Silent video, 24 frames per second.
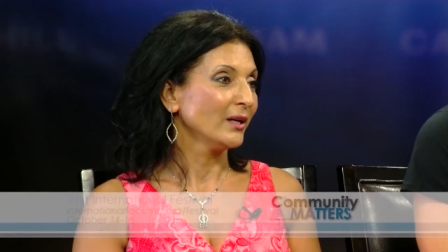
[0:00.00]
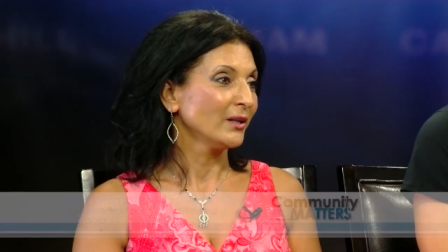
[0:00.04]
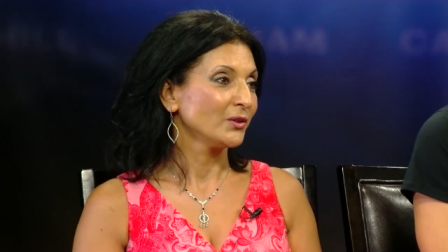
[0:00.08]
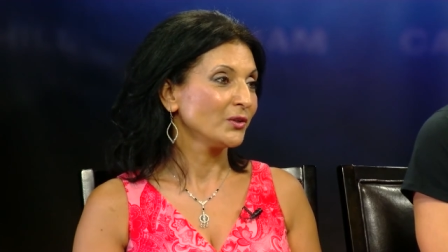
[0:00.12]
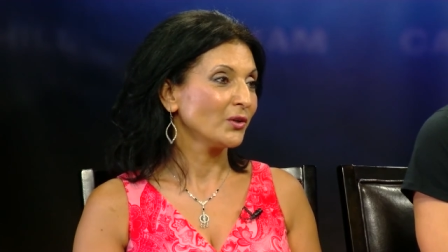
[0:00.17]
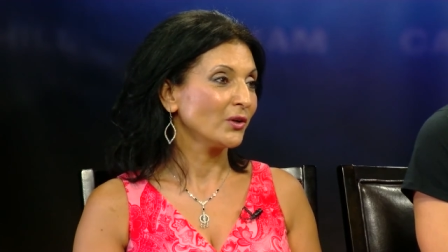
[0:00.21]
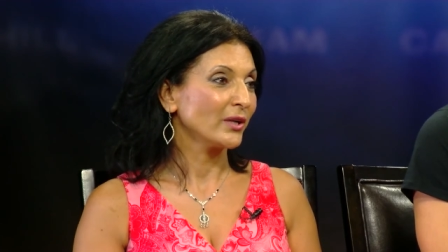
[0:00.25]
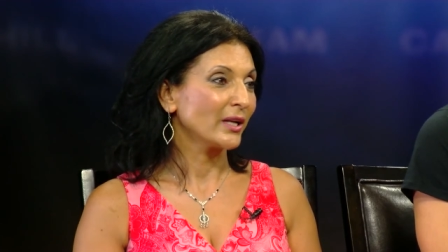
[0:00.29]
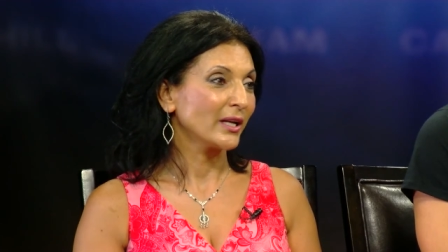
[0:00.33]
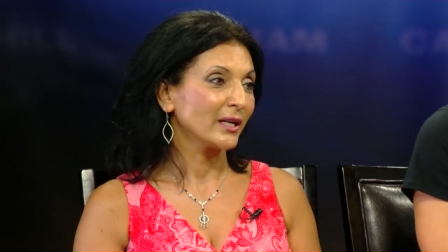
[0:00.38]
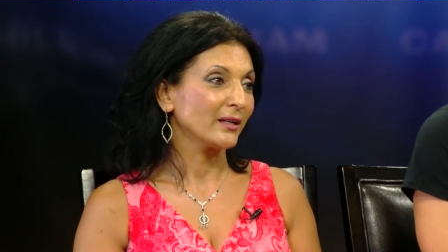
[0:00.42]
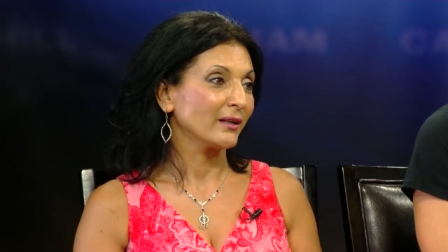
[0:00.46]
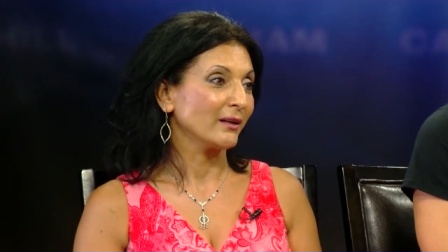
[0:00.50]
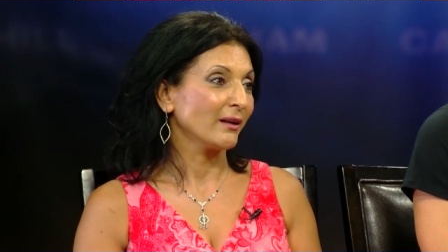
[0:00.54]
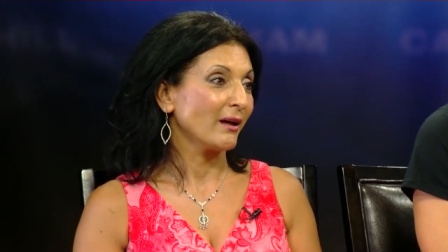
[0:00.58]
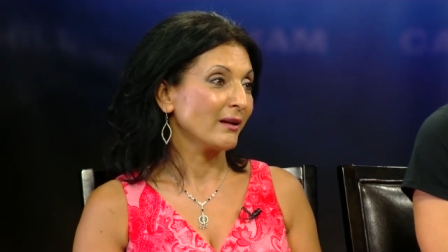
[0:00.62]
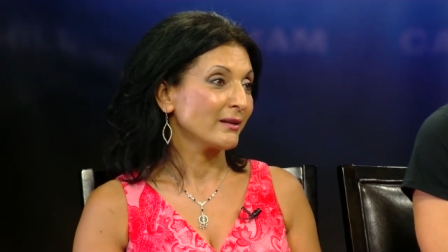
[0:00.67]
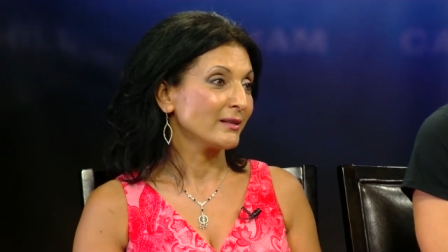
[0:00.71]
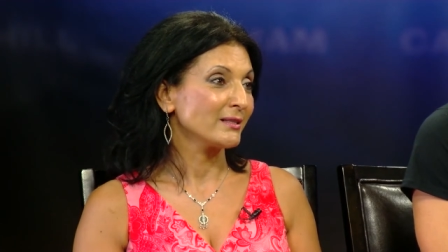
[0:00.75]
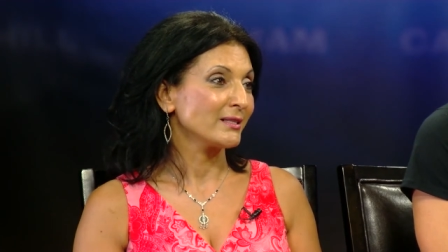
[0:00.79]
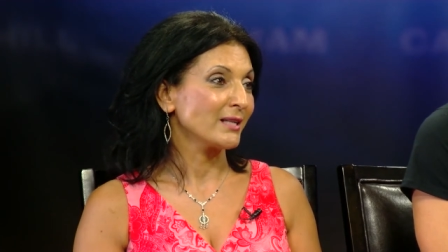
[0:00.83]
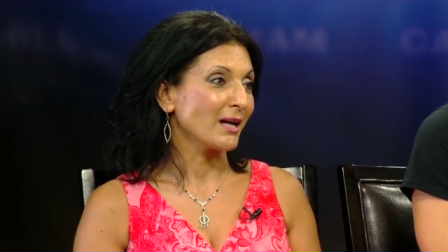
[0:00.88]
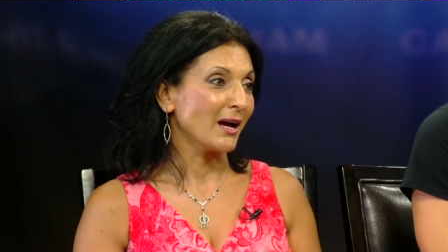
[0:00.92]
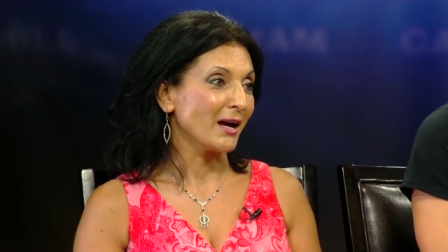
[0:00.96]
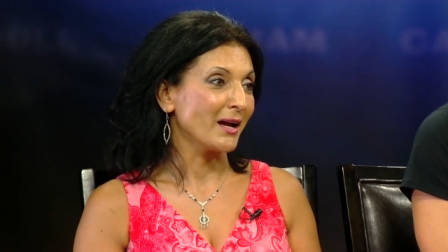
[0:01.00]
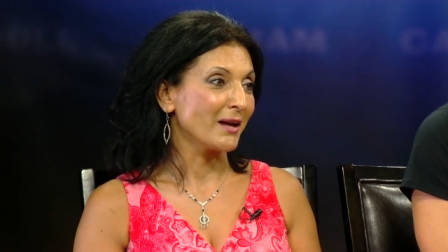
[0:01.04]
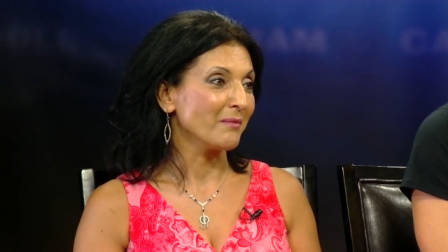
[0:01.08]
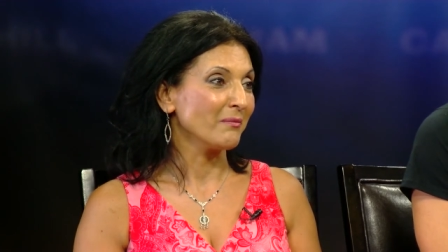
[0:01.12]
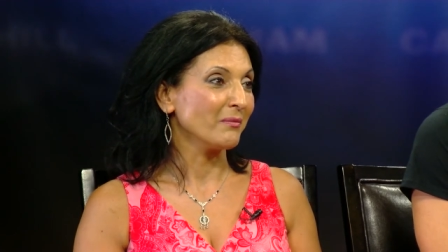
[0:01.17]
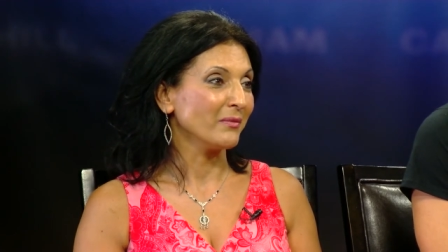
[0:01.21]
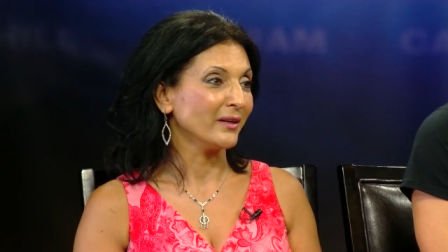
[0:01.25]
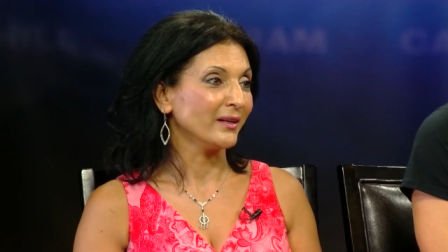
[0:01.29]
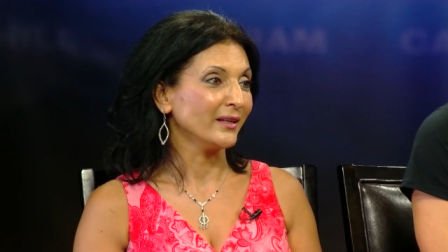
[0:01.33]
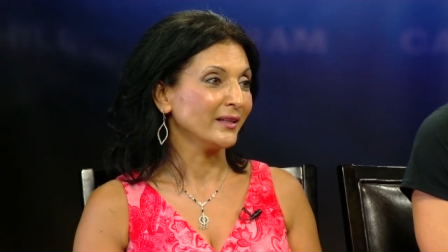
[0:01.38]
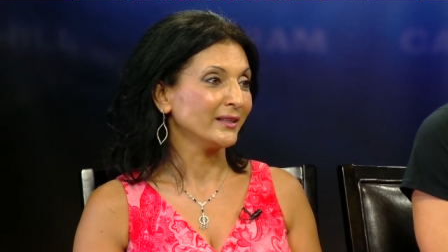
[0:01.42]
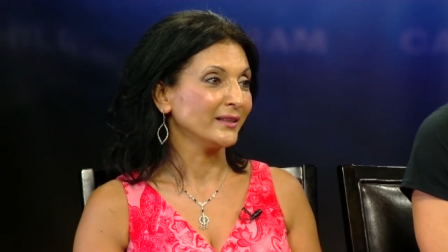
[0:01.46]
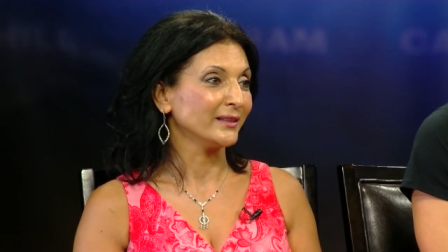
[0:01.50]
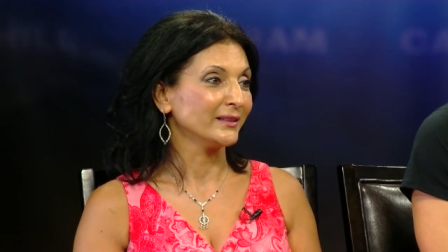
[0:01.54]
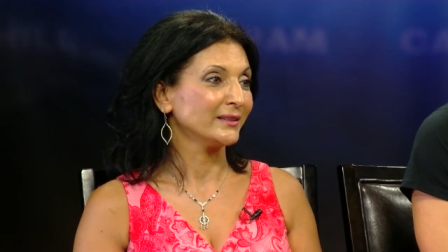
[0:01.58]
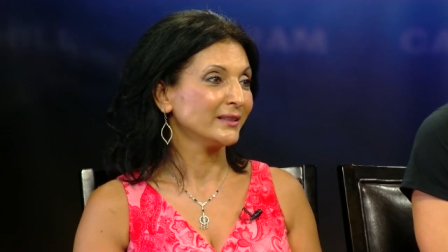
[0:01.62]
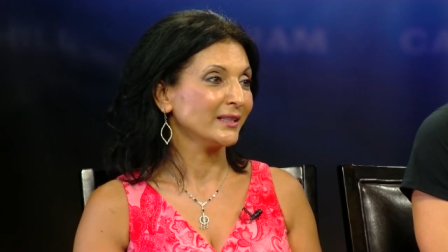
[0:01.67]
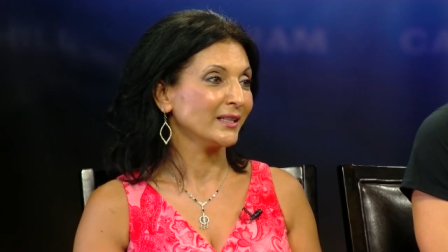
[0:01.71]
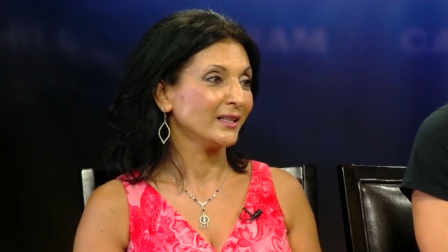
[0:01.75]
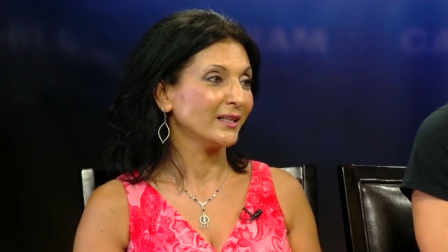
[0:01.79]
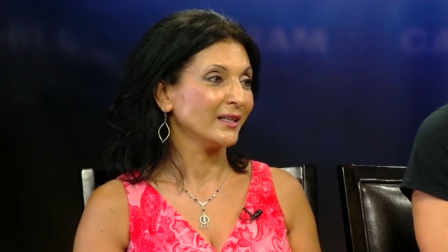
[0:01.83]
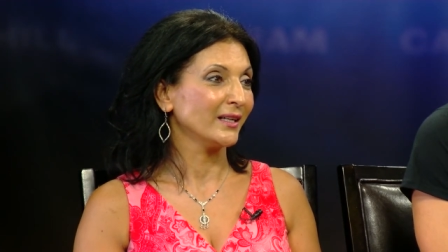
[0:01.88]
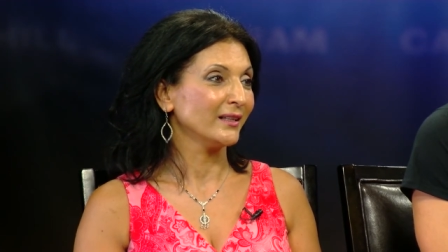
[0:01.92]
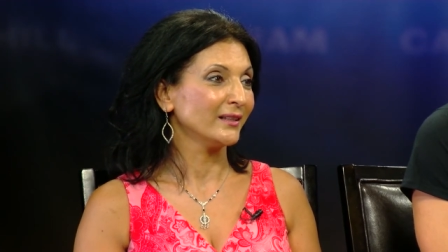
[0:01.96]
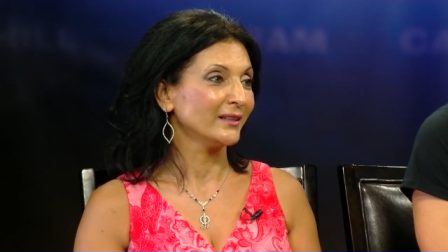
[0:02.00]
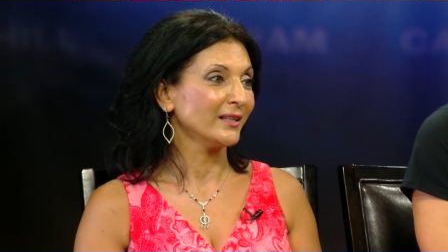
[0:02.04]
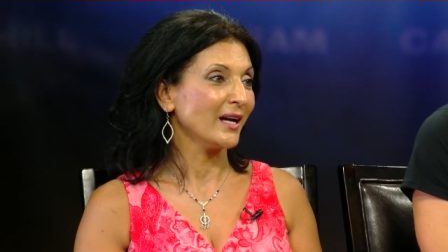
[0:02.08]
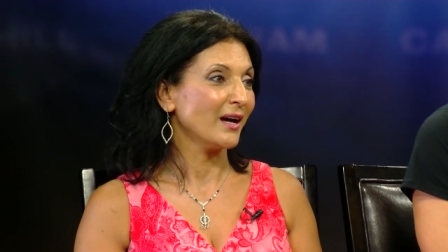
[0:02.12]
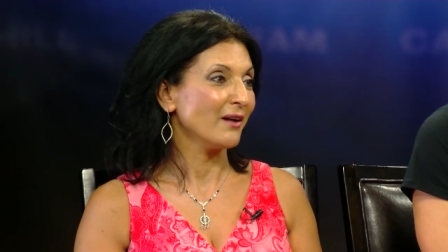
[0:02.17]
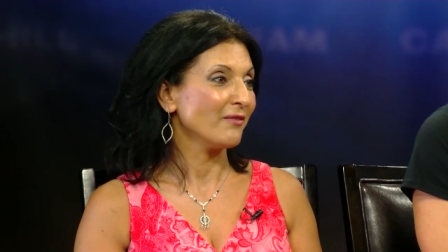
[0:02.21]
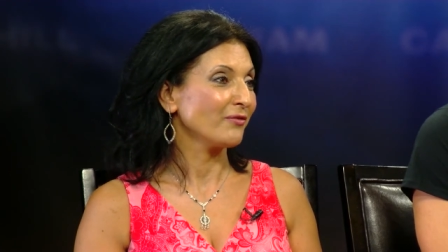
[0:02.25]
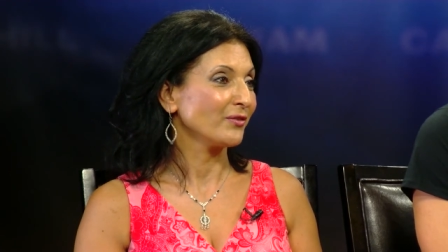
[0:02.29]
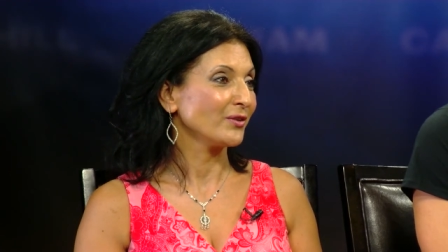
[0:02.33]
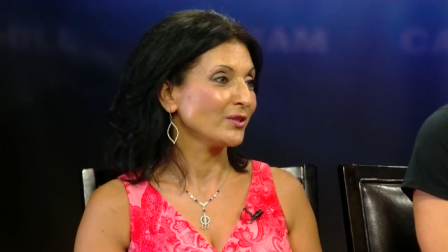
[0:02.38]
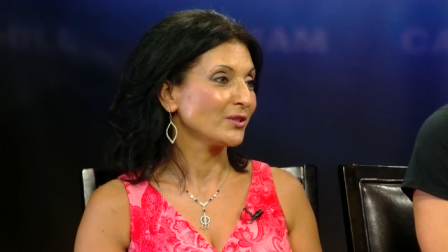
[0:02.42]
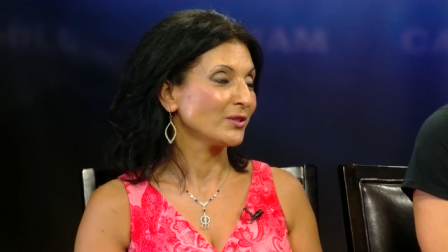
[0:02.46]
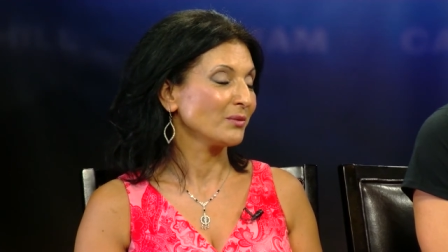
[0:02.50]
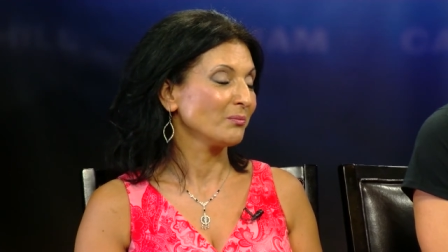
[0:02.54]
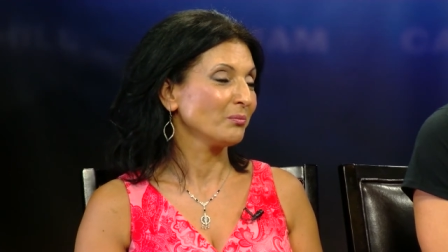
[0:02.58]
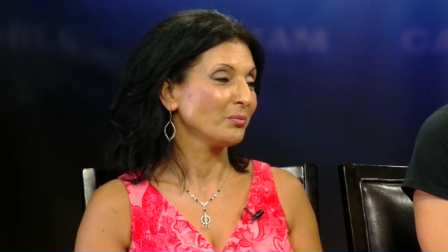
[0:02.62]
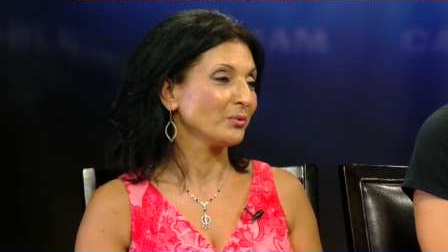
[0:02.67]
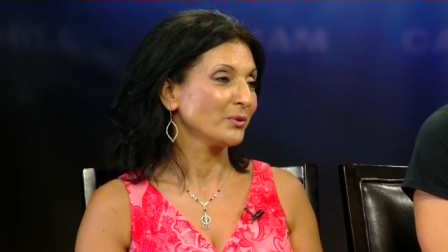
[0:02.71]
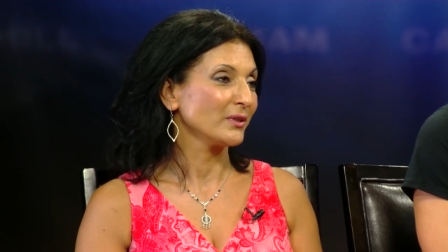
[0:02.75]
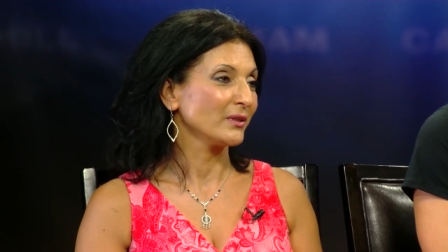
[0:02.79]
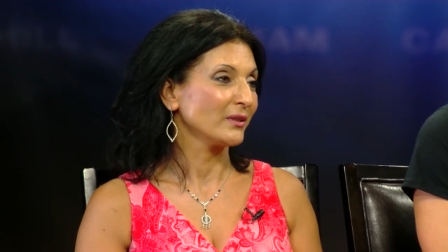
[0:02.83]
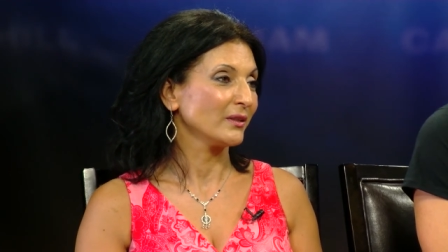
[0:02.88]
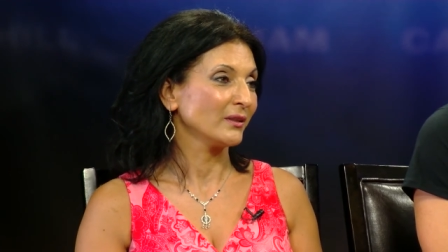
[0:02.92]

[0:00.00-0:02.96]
donate a lot of time and effort and put